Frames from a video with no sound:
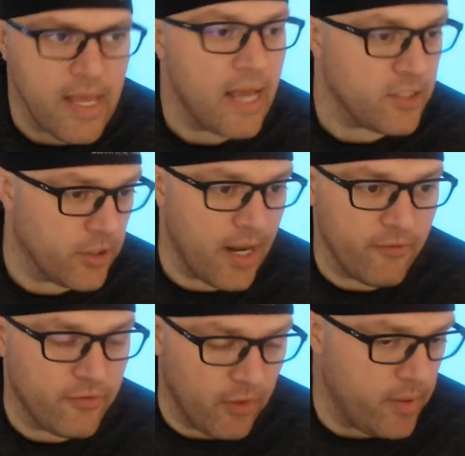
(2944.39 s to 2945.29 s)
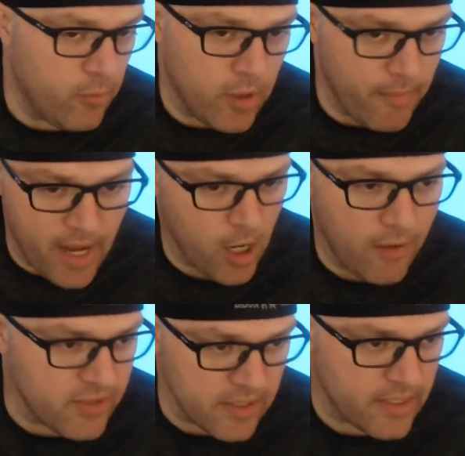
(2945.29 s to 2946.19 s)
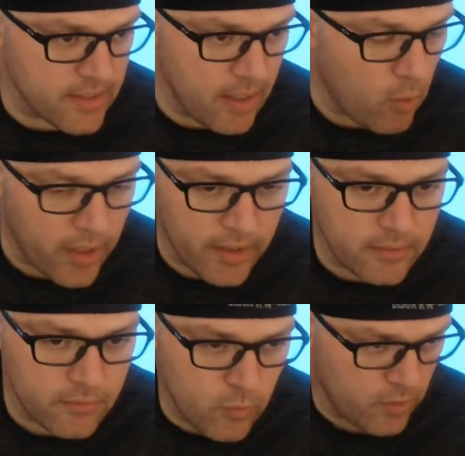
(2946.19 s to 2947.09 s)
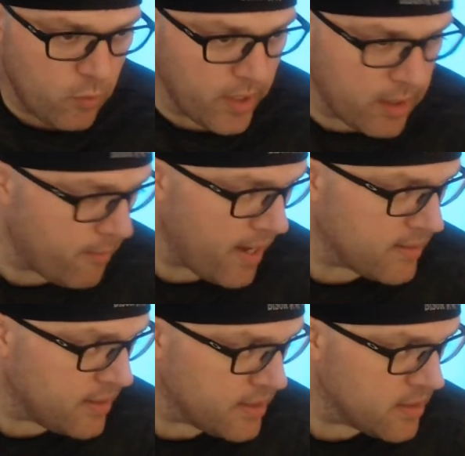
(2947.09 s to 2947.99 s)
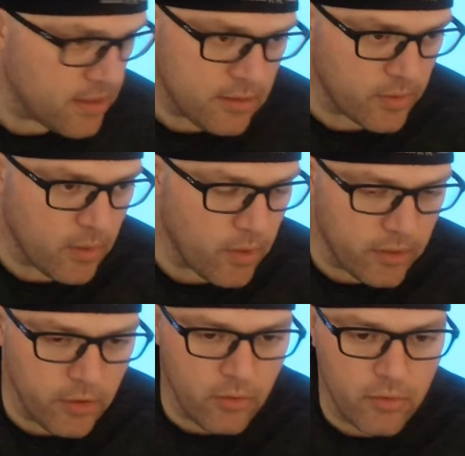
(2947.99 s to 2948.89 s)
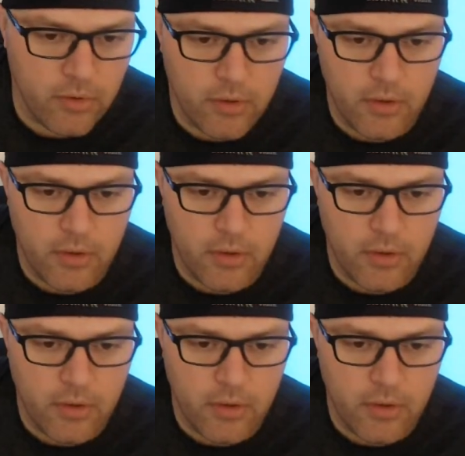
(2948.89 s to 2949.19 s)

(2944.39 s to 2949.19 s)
Yes, you're going to have some people come back, obviously, because they want to come back to Disney. It's what they want to do.